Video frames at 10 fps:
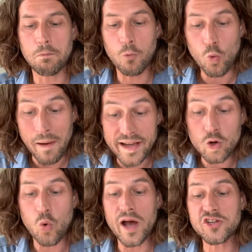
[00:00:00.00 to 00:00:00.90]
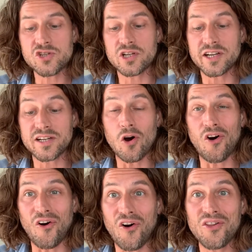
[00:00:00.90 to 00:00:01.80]
by questioning
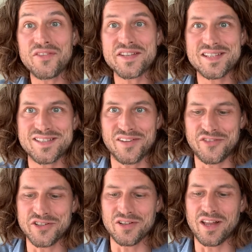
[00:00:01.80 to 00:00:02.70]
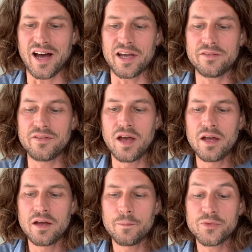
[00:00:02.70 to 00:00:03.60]
all of the stuff in your life,
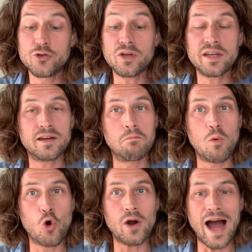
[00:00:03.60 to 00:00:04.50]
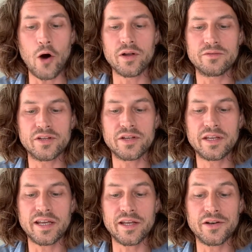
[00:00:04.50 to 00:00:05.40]
you can get more out of it
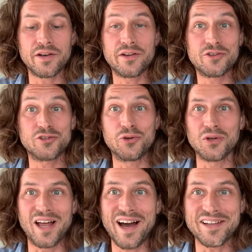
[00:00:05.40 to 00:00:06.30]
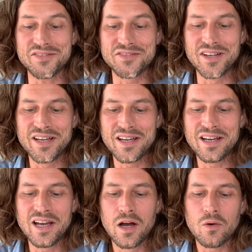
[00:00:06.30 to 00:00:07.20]
and your life?
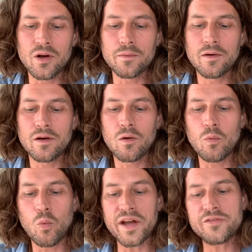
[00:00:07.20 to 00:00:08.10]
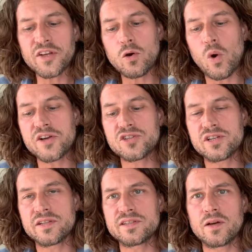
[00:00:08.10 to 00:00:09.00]
Well, what if the
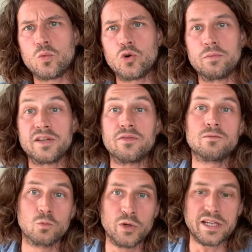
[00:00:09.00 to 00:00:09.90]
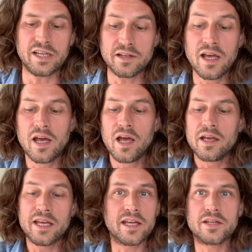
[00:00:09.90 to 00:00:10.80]
questions that we'll be reading
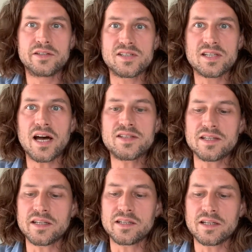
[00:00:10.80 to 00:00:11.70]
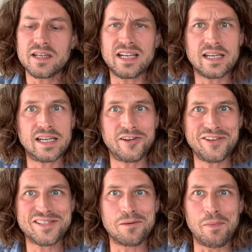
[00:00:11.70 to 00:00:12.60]
and discussing and getting
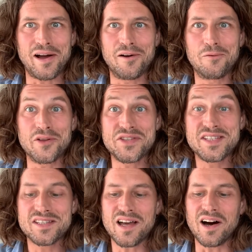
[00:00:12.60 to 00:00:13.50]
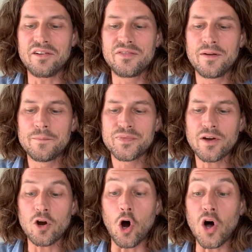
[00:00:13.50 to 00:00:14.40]
curious about with stuff
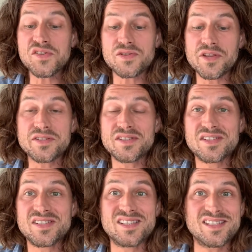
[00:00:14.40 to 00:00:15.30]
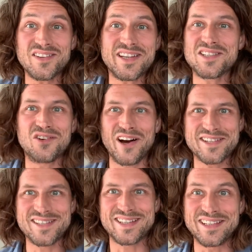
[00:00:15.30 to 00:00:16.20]
are also the silliest
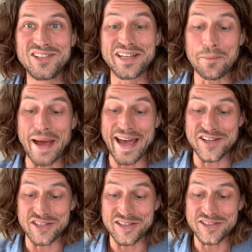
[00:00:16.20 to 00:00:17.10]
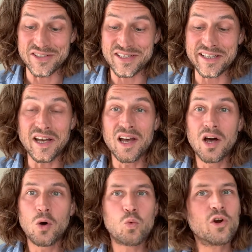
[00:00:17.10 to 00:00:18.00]
questions that you can imagine? You see,
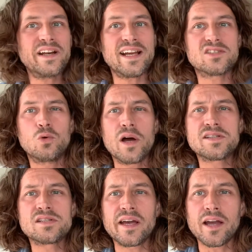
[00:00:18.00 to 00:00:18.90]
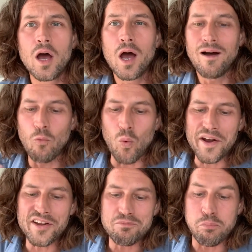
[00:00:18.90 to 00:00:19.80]
we're going to ask questions like, what
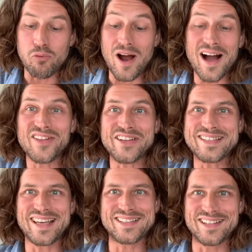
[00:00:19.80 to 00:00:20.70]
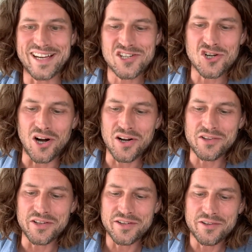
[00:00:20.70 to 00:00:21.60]
if broccoli tasted like
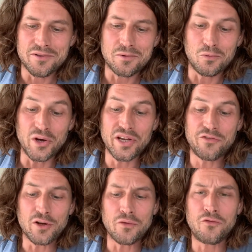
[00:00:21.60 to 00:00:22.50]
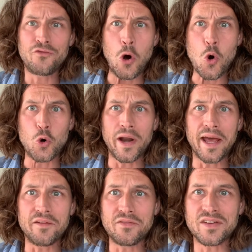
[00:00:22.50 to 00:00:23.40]
chocolate? Or what if your phone
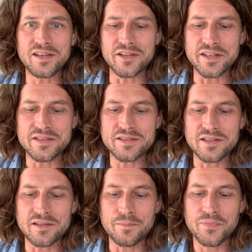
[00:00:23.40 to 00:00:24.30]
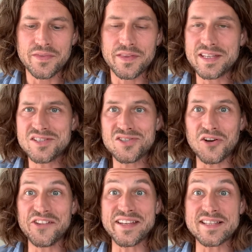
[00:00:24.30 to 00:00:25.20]
had feelings? And these
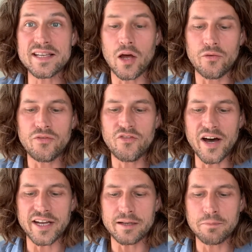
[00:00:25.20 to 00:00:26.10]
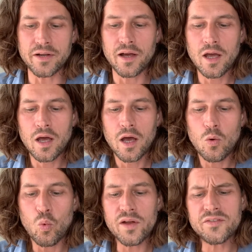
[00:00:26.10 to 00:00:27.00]
certainly sound funny, but
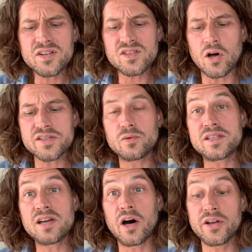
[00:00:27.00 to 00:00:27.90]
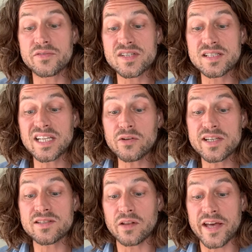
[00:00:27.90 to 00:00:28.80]
what if there's also a ton of
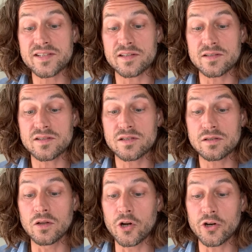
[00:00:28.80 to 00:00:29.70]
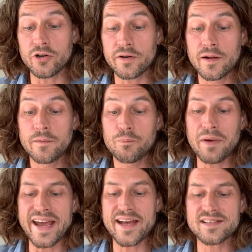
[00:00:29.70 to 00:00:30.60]
serious lessons to learn
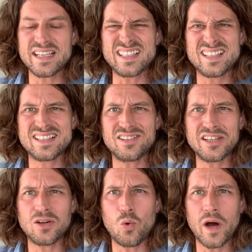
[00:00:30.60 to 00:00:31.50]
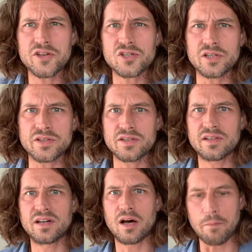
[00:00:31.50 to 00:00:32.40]
by asking silly questions
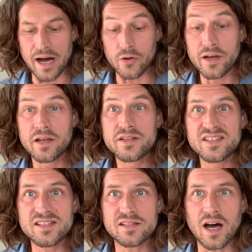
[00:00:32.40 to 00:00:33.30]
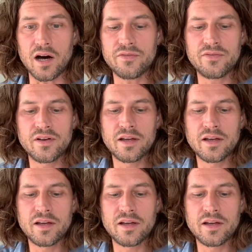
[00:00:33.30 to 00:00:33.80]
about stuff?